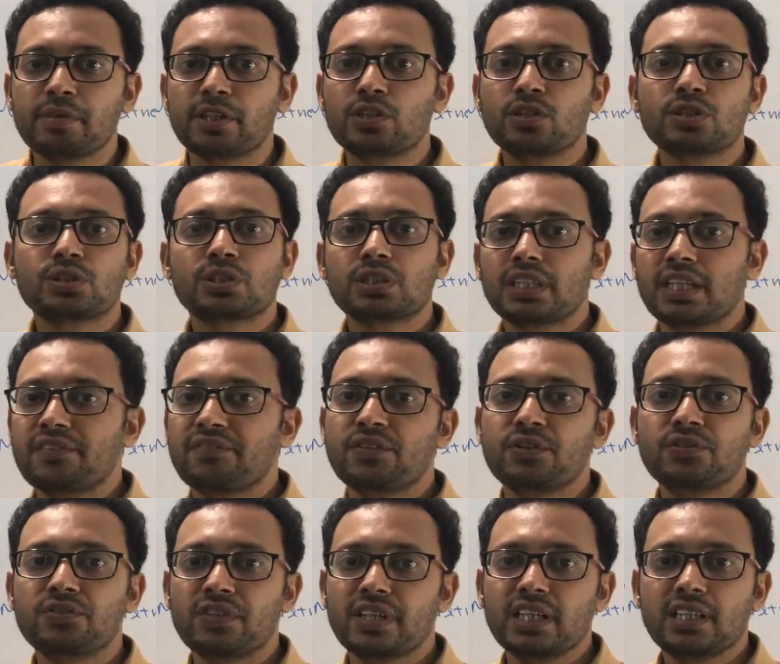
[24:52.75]
because if
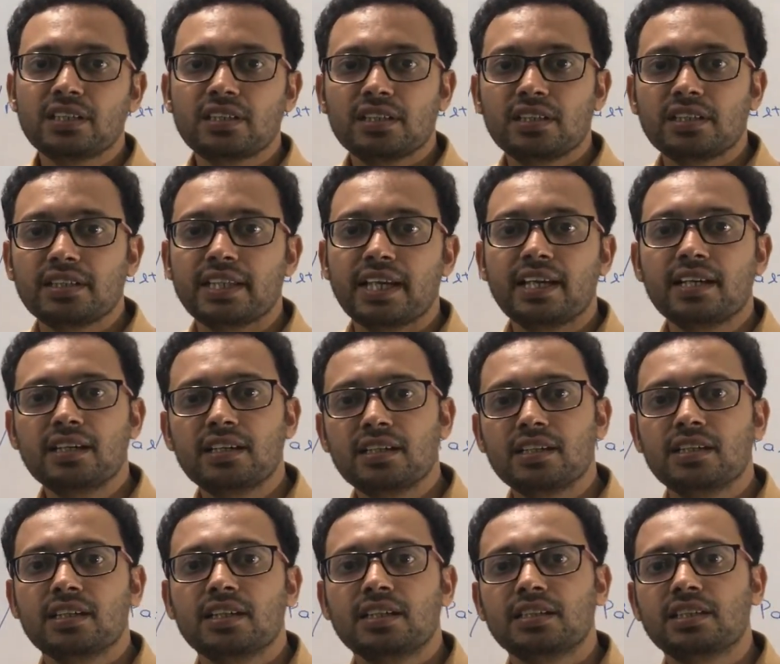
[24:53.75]
you wait,
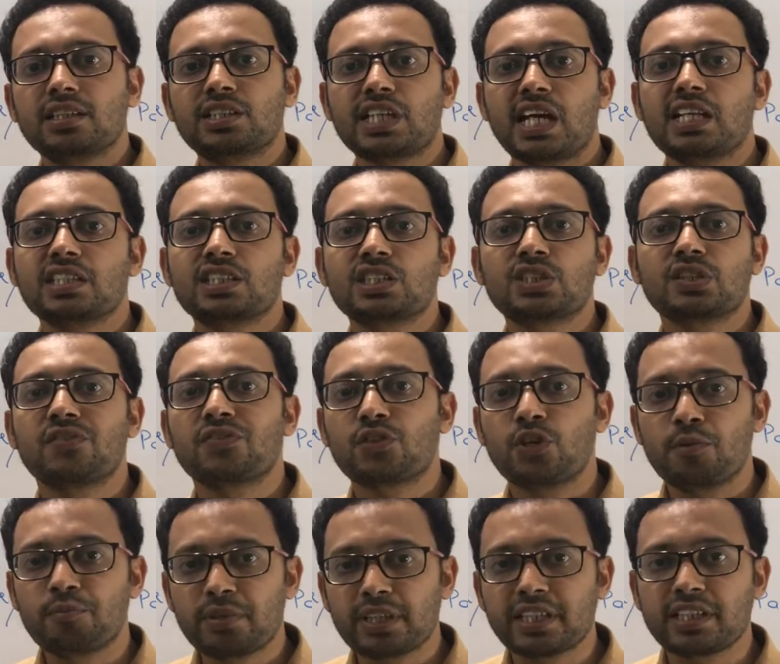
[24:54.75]
then the chances of
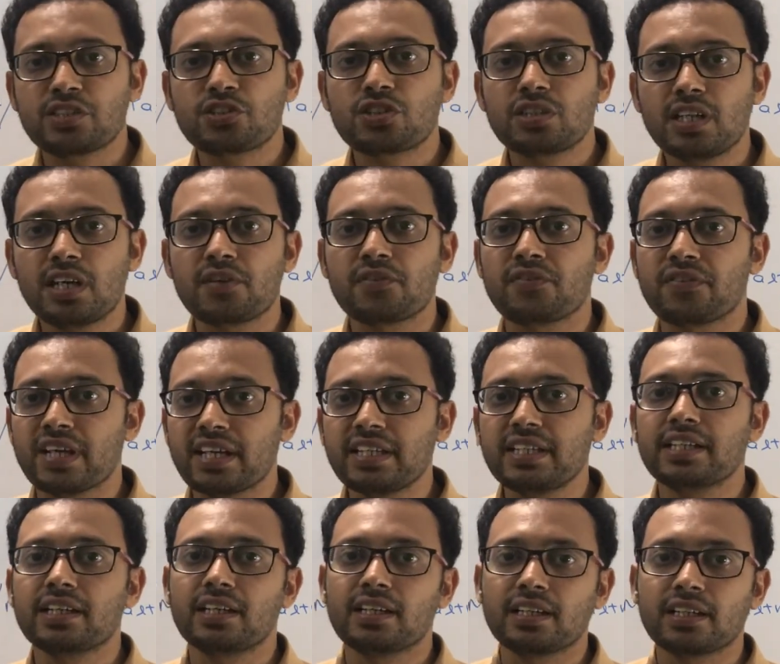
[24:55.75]
complication are
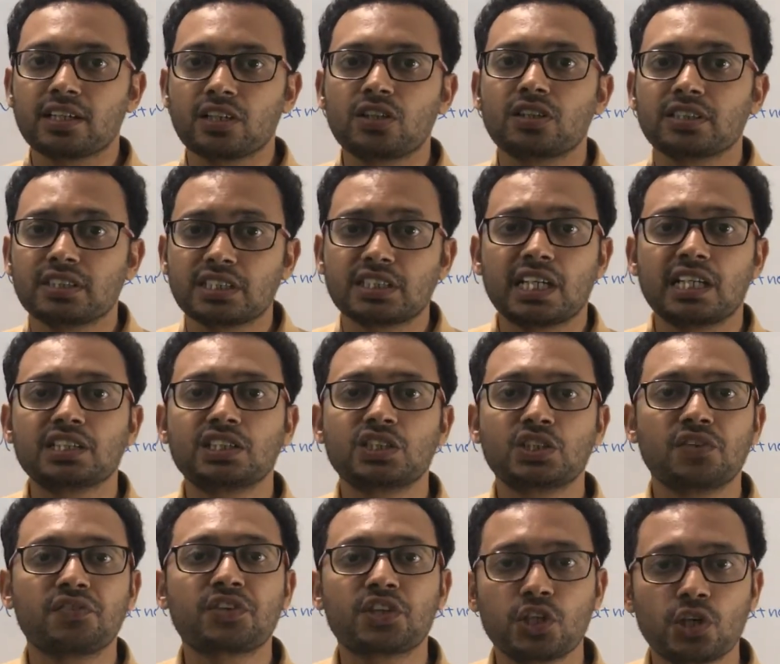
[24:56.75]
very high and the chances
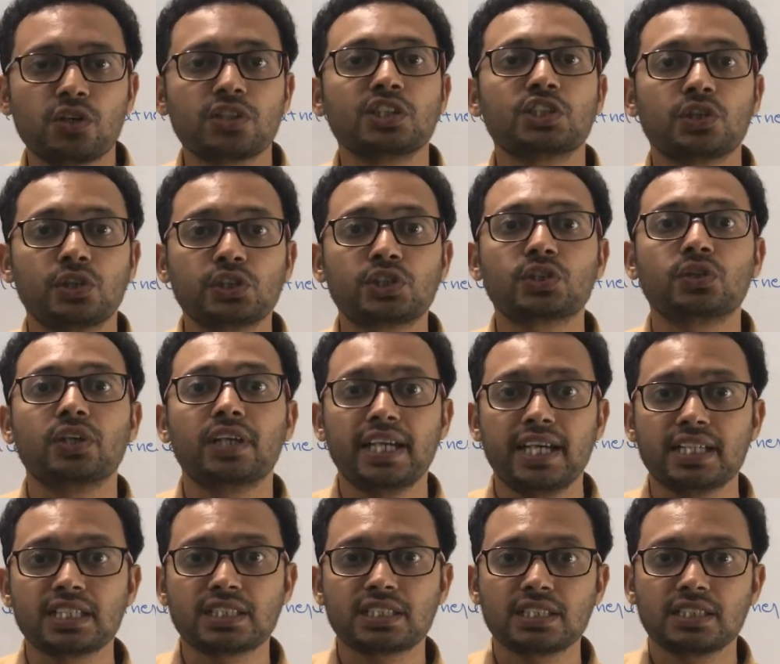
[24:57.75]
of cure is also
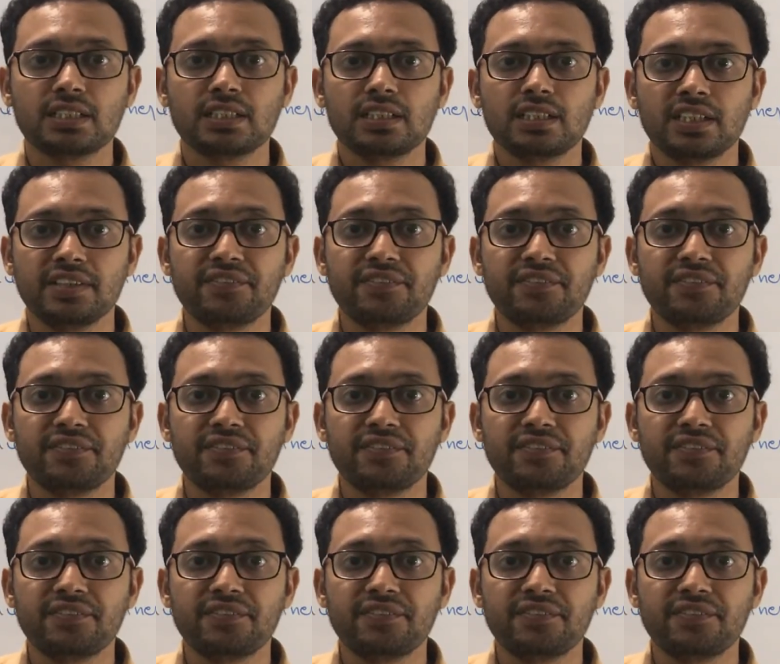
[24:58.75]
less.